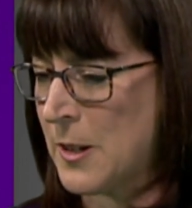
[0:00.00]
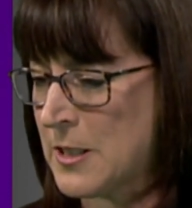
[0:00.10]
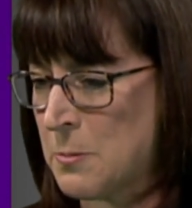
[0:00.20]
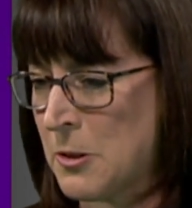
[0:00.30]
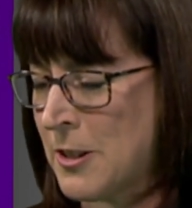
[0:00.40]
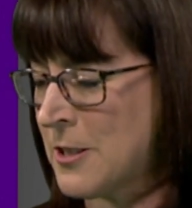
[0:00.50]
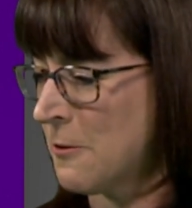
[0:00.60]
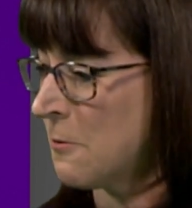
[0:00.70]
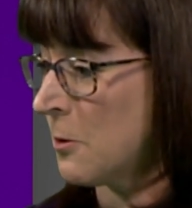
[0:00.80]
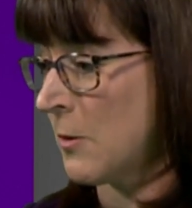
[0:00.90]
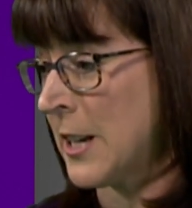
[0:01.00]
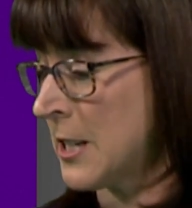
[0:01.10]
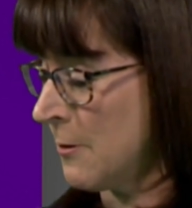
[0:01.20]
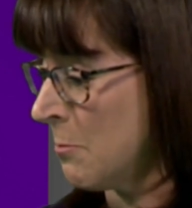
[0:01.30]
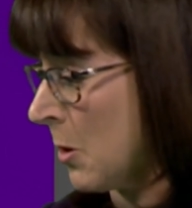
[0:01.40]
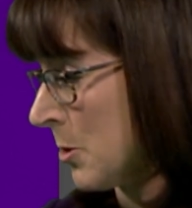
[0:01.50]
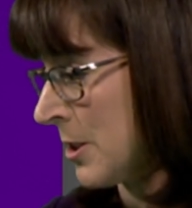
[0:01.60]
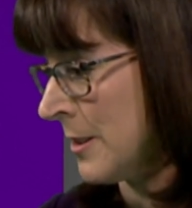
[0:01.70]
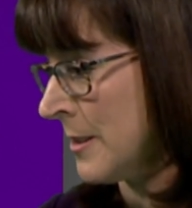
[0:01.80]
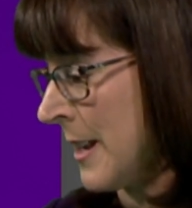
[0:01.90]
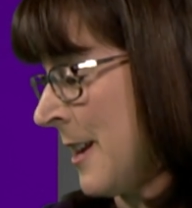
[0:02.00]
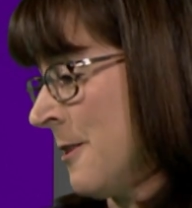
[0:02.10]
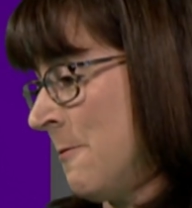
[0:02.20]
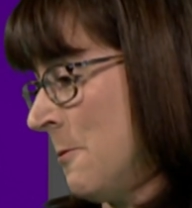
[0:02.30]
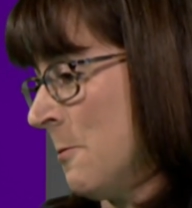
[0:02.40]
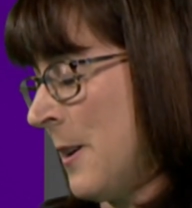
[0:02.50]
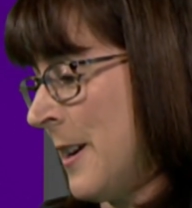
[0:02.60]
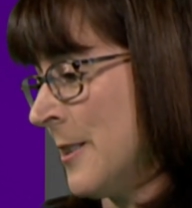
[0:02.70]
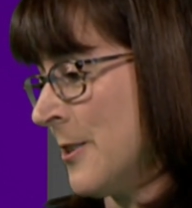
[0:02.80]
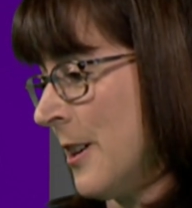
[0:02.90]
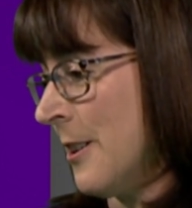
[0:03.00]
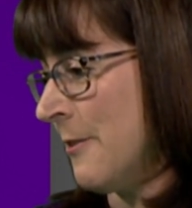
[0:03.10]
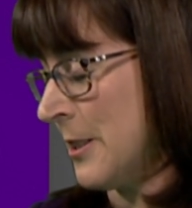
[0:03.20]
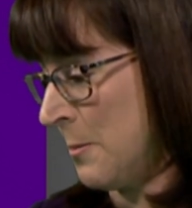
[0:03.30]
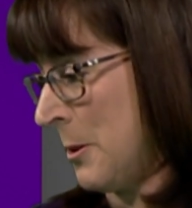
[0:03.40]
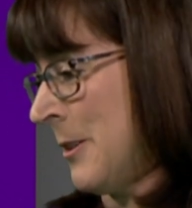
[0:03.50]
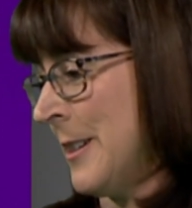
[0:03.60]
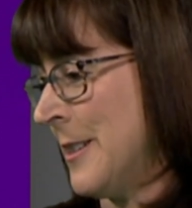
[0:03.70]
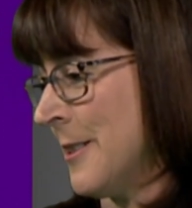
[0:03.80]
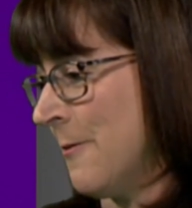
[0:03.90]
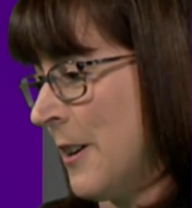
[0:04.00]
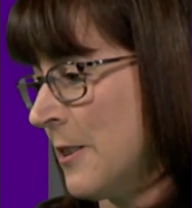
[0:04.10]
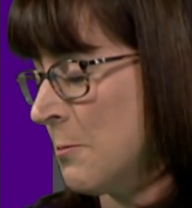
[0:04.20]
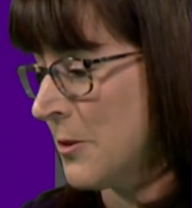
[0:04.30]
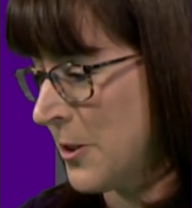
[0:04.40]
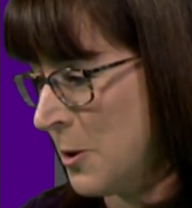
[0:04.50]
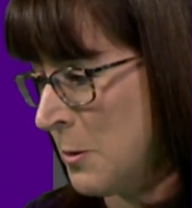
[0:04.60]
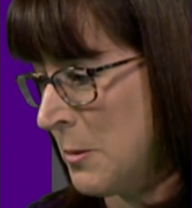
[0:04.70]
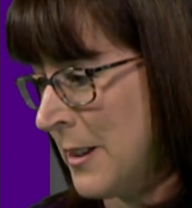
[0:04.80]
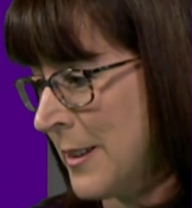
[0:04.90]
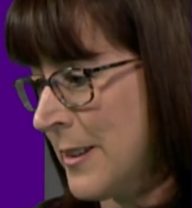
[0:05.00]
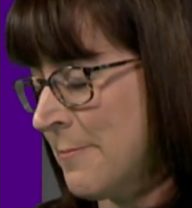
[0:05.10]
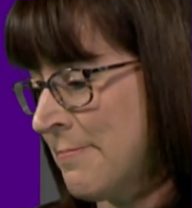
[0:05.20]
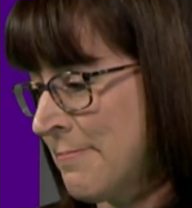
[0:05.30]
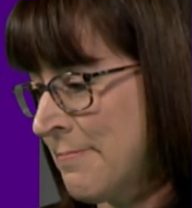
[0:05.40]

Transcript: experience the full range of emotions and the full range of experiences available to human beings.